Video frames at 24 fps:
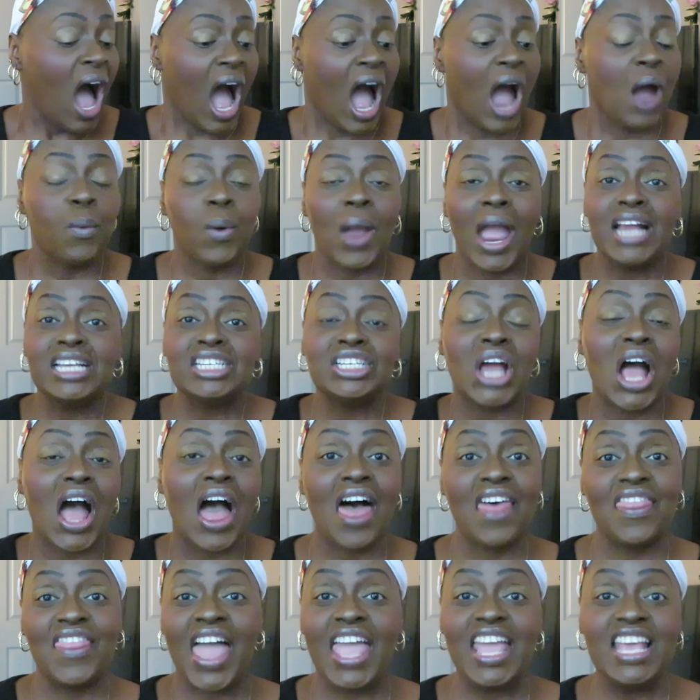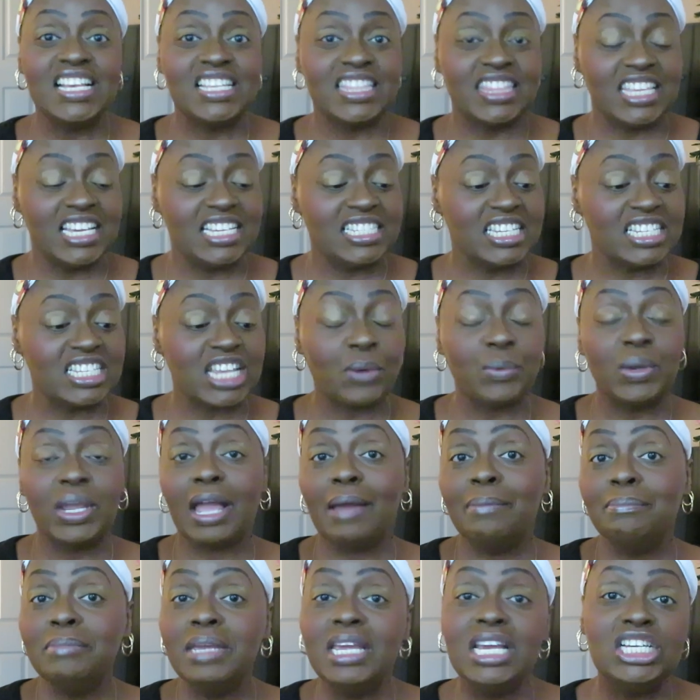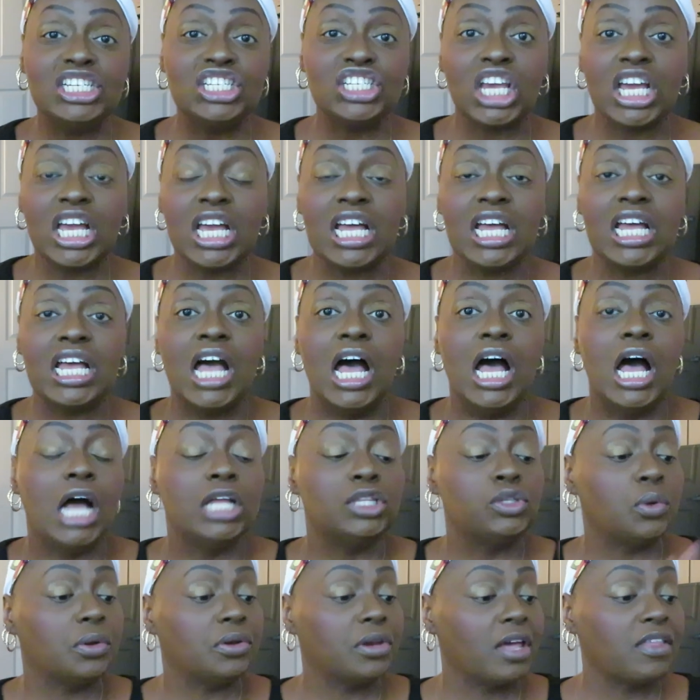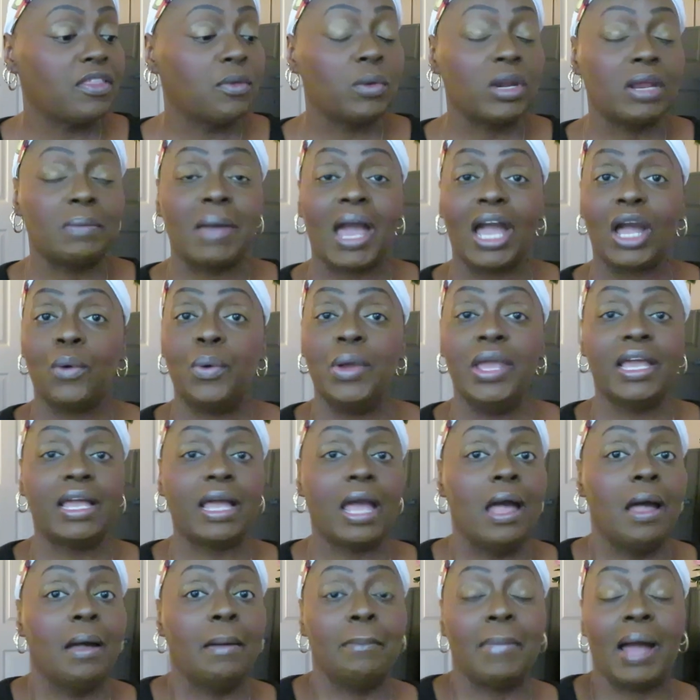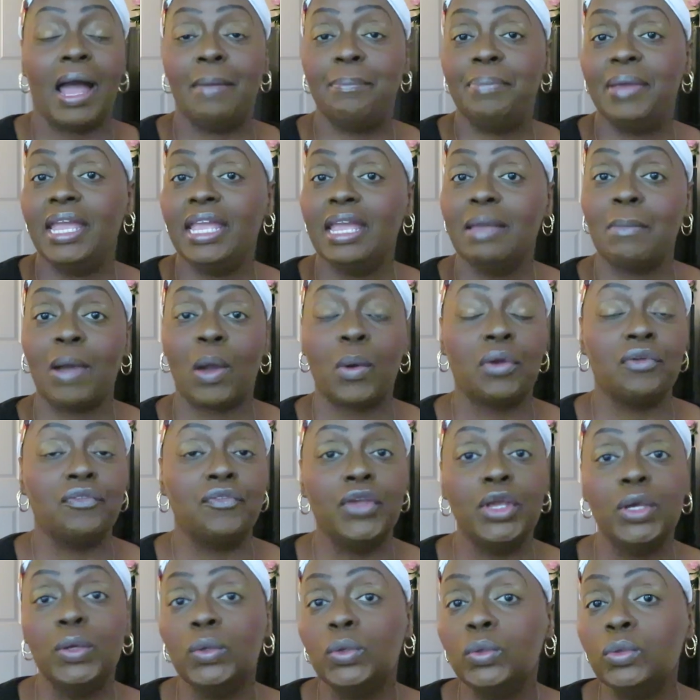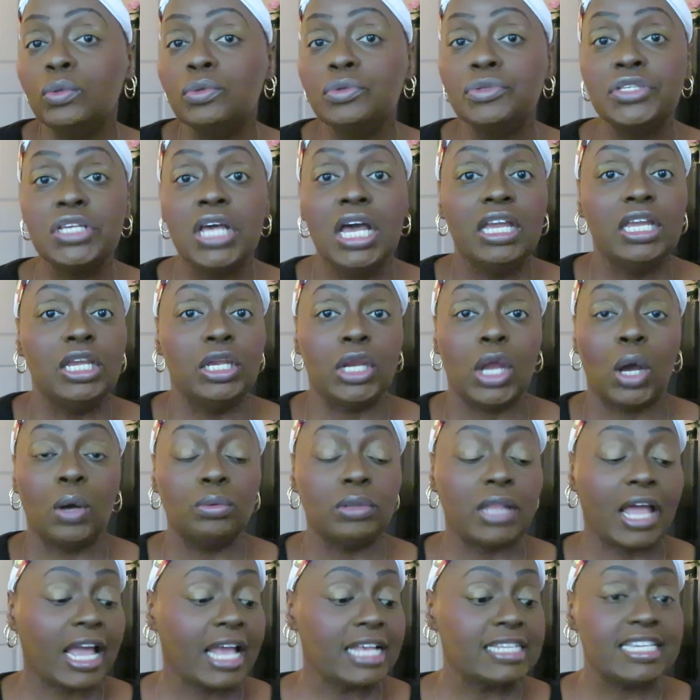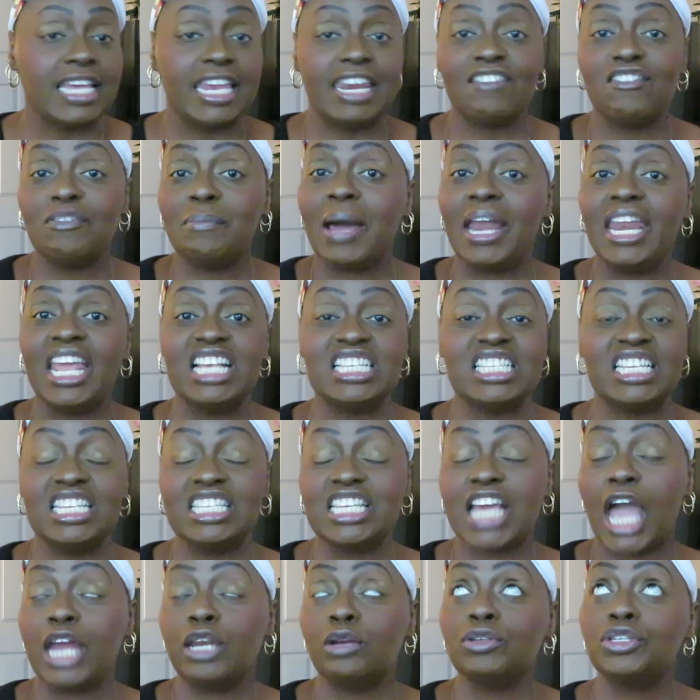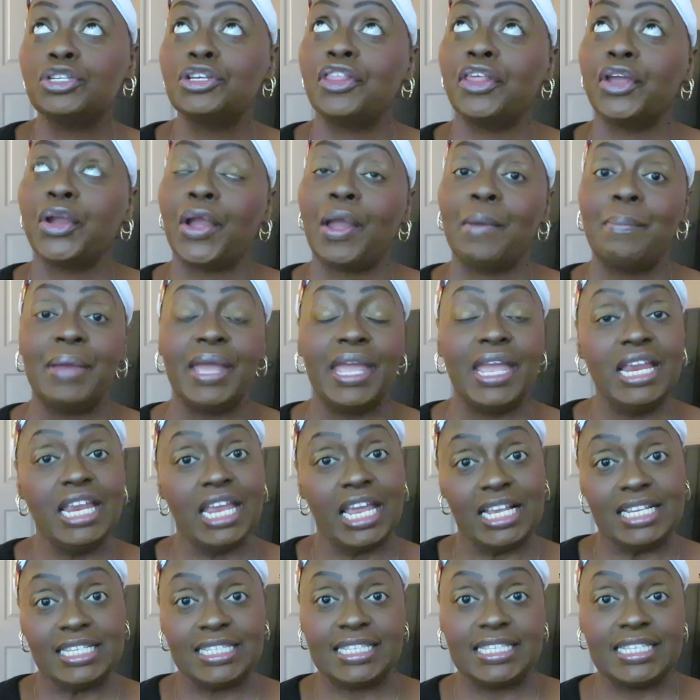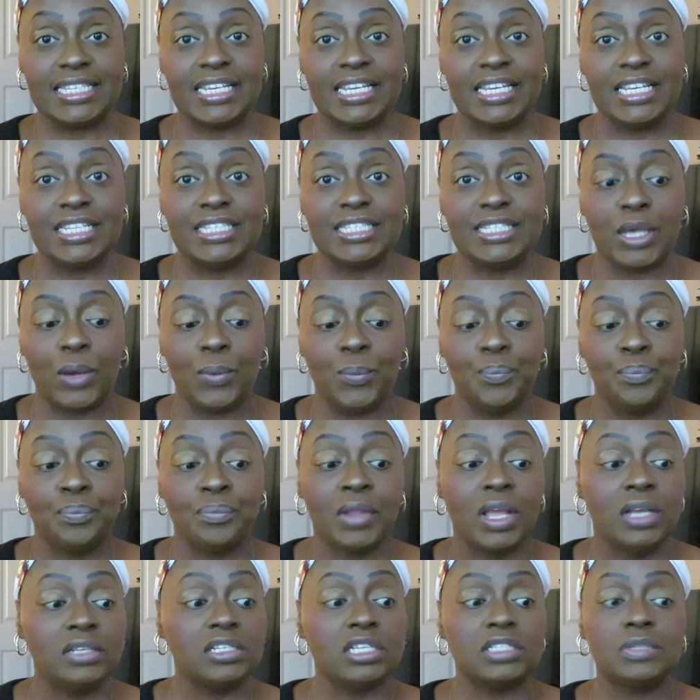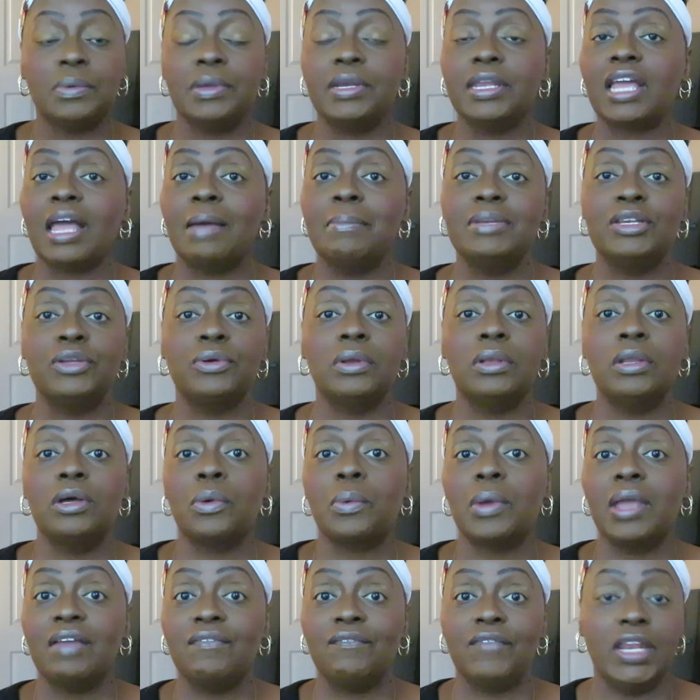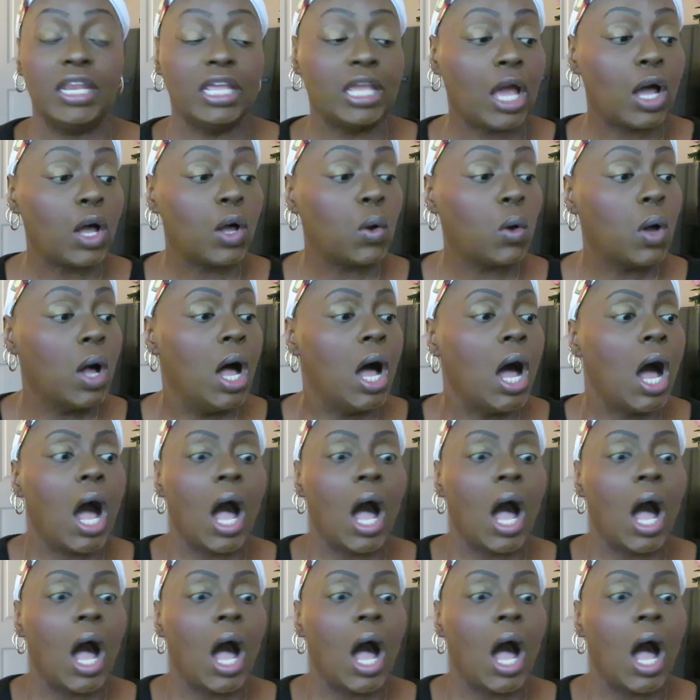All right, y'all. They this is Arickamisha doing another one of my quick, my opinion, my reviews. You know, like I said, everybody is entitled to their opinions. So just wanted to come and do a little quick video.